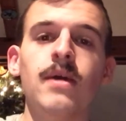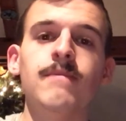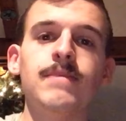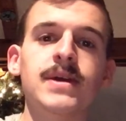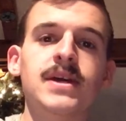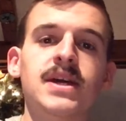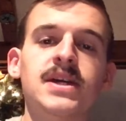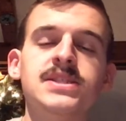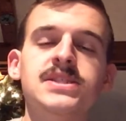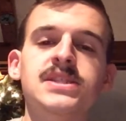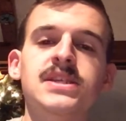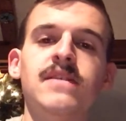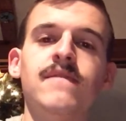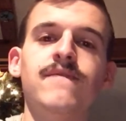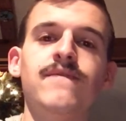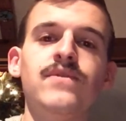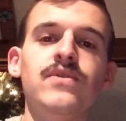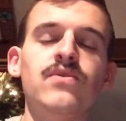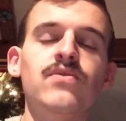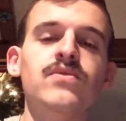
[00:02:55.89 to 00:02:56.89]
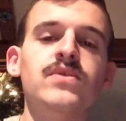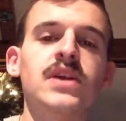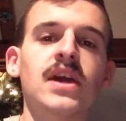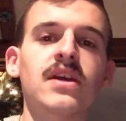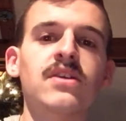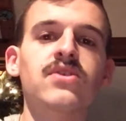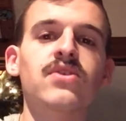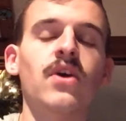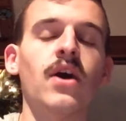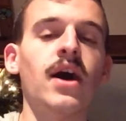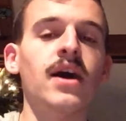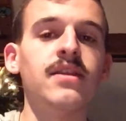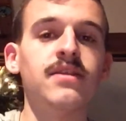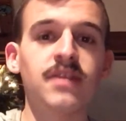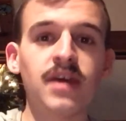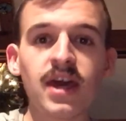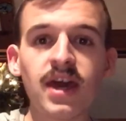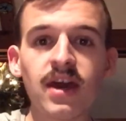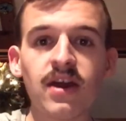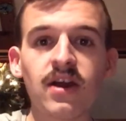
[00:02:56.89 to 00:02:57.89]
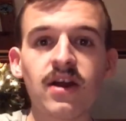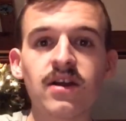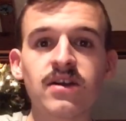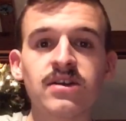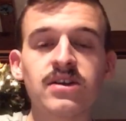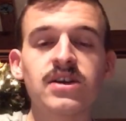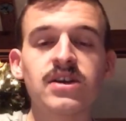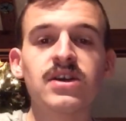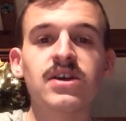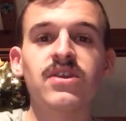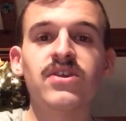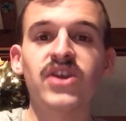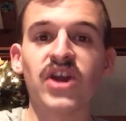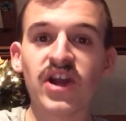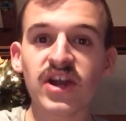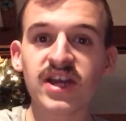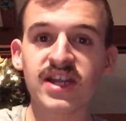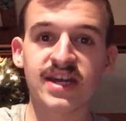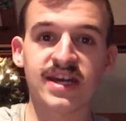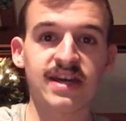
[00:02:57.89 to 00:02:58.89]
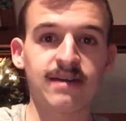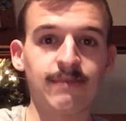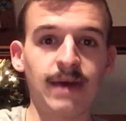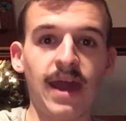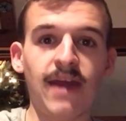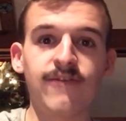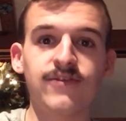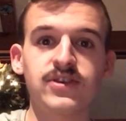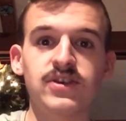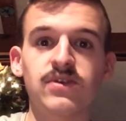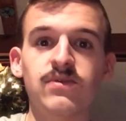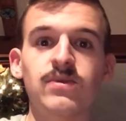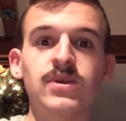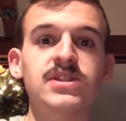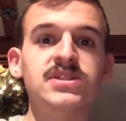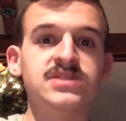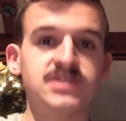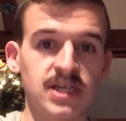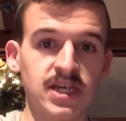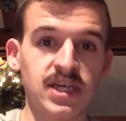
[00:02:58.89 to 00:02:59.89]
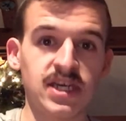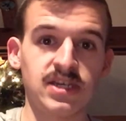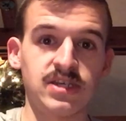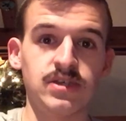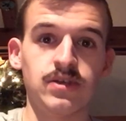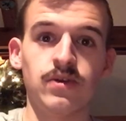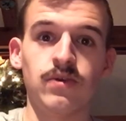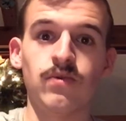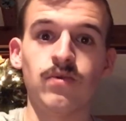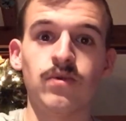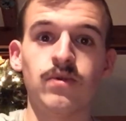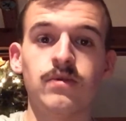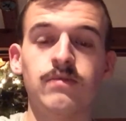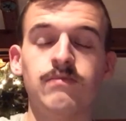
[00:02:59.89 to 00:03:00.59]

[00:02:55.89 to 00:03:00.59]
because if you get caught there, they're going to come after you and ticket you,